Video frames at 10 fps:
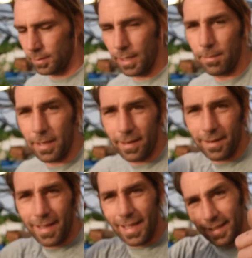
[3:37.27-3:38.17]
Yeah, man.
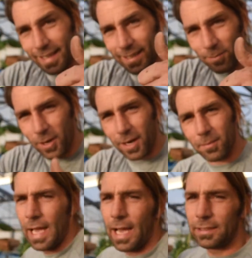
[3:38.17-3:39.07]
They did work.
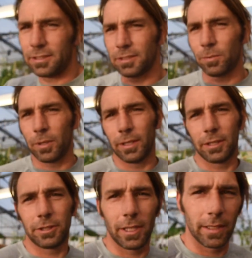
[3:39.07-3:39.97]
I just wanted
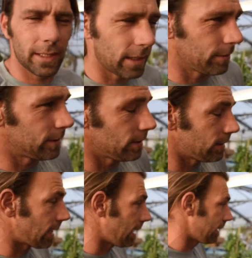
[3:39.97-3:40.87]
to share that with you
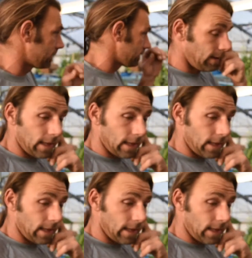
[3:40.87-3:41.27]
guys.